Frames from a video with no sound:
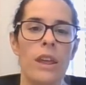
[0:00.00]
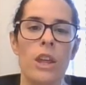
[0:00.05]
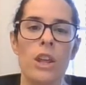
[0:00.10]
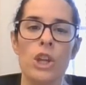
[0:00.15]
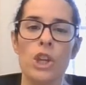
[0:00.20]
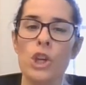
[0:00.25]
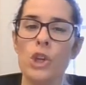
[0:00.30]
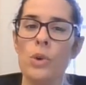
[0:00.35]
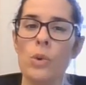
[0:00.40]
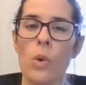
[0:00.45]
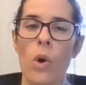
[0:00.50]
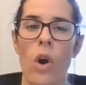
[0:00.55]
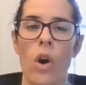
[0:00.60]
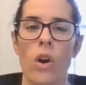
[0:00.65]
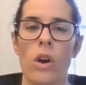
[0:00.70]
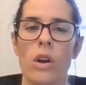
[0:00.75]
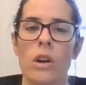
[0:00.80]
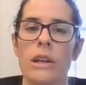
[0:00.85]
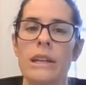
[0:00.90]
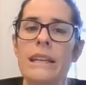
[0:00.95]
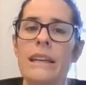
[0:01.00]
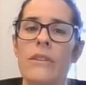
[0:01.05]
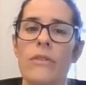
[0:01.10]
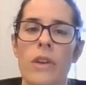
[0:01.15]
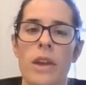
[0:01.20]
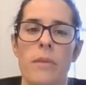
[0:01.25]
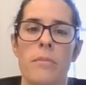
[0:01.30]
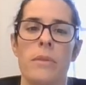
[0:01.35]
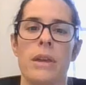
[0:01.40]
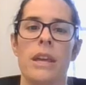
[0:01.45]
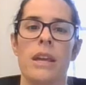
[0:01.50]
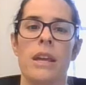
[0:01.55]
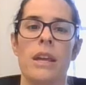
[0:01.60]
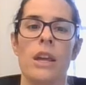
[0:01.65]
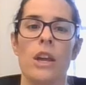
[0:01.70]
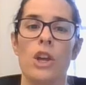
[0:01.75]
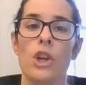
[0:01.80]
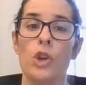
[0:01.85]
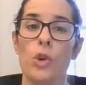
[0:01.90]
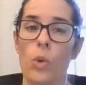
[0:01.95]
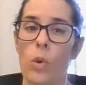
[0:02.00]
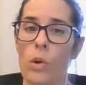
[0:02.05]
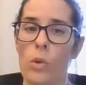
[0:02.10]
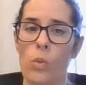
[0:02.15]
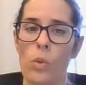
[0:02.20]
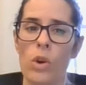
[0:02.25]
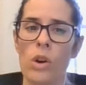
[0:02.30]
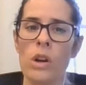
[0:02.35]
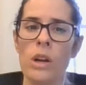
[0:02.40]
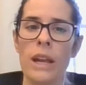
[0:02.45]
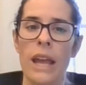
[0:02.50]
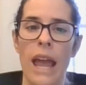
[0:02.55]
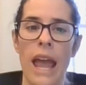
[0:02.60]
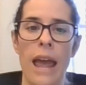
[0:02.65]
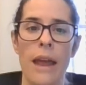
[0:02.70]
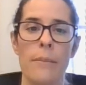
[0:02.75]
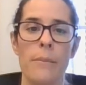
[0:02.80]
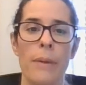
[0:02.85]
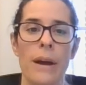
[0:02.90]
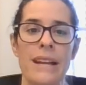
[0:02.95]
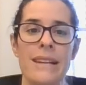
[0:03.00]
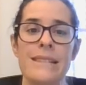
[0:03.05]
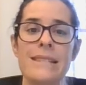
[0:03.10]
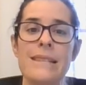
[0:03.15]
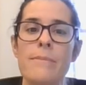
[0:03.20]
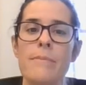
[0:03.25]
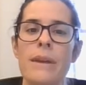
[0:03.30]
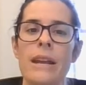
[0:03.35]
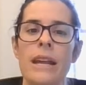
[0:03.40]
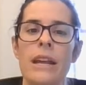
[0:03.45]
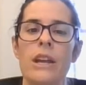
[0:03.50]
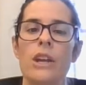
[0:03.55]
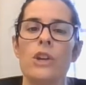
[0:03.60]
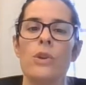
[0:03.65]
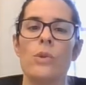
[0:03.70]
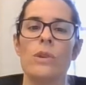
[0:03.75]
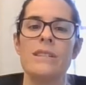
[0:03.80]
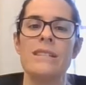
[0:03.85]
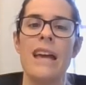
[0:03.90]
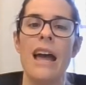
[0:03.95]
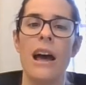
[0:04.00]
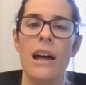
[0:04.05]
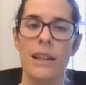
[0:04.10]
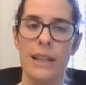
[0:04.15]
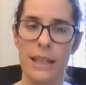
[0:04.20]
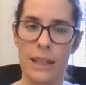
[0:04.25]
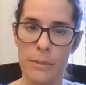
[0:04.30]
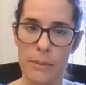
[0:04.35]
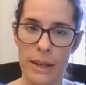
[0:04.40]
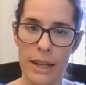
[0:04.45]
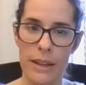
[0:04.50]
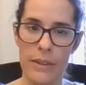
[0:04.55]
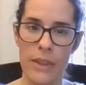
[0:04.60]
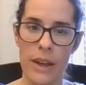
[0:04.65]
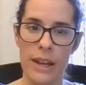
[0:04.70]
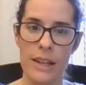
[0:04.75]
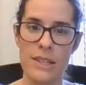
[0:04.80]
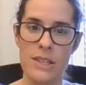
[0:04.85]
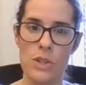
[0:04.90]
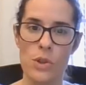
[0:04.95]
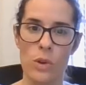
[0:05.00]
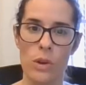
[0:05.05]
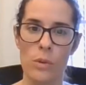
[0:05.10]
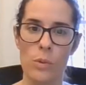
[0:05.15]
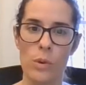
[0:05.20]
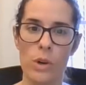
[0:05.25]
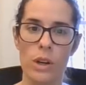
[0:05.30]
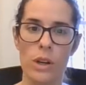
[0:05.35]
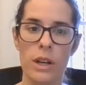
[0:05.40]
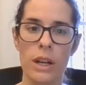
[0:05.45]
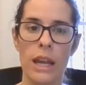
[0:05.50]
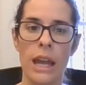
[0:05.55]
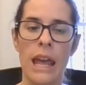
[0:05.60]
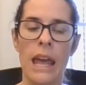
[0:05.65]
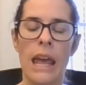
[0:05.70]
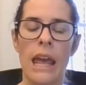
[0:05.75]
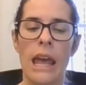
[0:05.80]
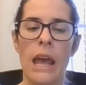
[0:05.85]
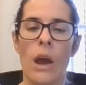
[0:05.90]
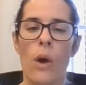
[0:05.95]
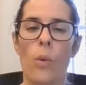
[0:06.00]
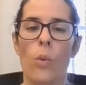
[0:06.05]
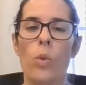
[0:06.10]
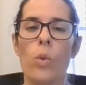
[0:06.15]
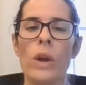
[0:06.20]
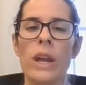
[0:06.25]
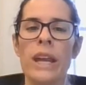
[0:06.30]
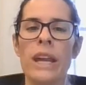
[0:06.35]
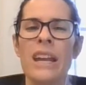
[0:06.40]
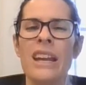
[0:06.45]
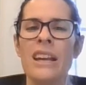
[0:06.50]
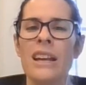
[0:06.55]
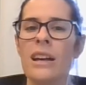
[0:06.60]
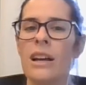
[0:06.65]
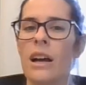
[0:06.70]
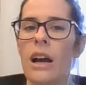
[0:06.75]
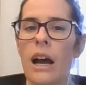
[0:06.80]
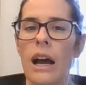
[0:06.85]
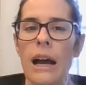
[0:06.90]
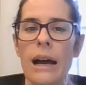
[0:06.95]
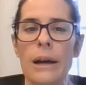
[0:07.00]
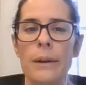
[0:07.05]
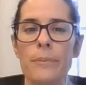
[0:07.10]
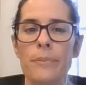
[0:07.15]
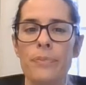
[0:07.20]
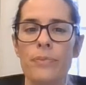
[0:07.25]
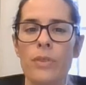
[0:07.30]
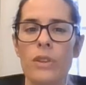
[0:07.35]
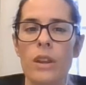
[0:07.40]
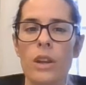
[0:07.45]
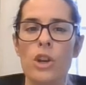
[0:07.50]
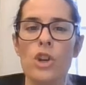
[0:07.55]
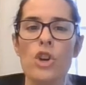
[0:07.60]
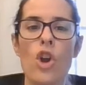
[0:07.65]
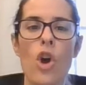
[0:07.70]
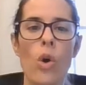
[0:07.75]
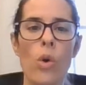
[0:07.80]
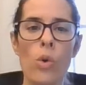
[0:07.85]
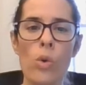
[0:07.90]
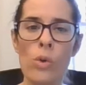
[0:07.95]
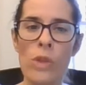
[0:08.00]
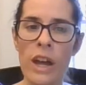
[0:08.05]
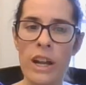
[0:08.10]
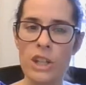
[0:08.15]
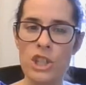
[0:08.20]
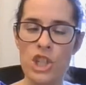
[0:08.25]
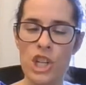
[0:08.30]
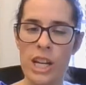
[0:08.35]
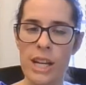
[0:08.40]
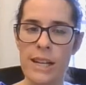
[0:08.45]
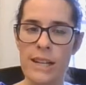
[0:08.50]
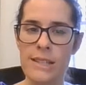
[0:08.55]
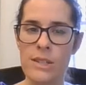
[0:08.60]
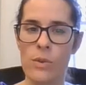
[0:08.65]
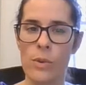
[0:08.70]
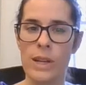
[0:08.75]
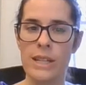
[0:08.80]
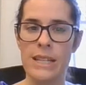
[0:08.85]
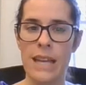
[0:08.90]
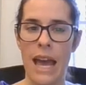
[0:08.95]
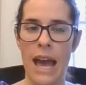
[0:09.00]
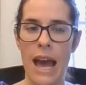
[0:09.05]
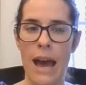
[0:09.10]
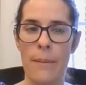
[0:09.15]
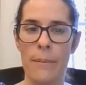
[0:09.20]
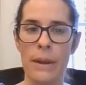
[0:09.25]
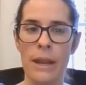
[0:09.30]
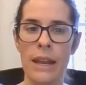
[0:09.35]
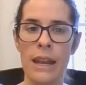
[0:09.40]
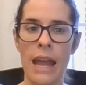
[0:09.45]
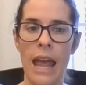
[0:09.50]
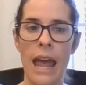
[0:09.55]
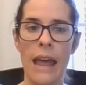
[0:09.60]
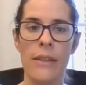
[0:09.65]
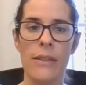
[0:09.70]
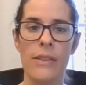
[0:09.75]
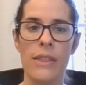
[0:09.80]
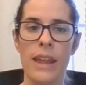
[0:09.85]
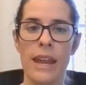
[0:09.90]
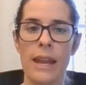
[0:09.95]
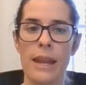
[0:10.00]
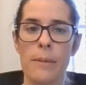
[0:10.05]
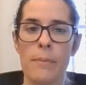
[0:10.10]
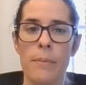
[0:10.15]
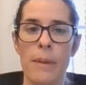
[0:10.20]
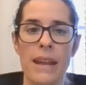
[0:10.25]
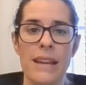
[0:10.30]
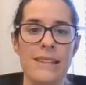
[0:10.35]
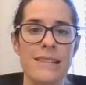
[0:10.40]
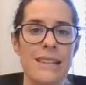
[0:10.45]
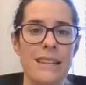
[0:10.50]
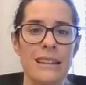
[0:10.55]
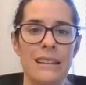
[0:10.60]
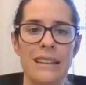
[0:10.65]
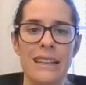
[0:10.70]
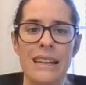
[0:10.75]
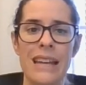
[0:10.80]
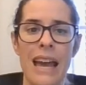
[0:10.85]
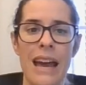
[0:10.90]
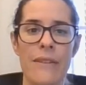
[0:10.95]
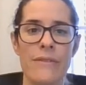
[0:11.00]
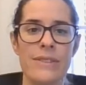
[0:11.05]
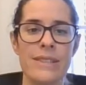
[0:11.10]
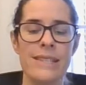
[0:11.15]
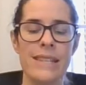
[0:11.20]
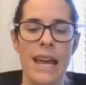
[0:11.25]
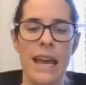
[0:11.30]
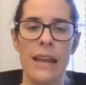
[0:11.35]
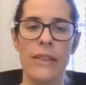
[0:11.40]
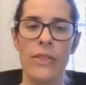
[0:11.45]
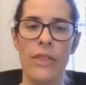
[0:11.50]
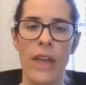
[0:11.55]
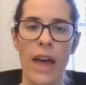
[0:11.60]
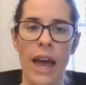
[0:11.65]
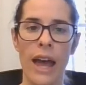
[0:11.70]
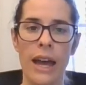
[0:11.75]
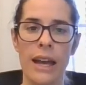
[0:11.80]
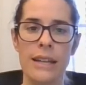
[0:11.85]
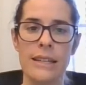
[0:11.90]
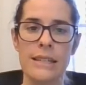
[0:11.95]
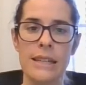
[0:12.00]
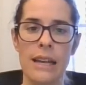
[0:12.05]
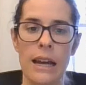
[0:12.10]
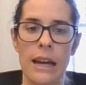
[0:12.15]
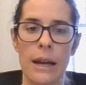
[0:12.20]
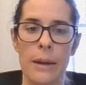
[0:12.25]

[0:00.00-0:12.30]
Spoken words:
You are giving me your work, and by submitting it, you are telling me that it's your work. We know that cheating is going to happen, and they basically have said that